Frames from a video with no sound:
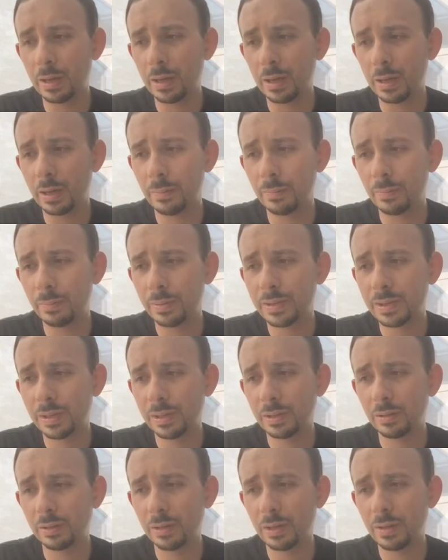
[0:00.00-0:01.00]

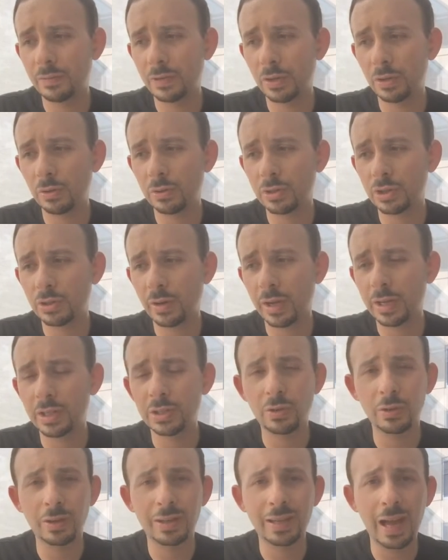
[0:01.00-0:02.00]
particularly if your
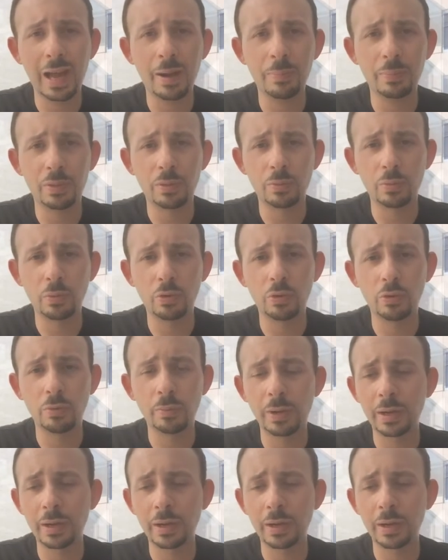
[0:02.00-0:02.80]
strikes are gap through,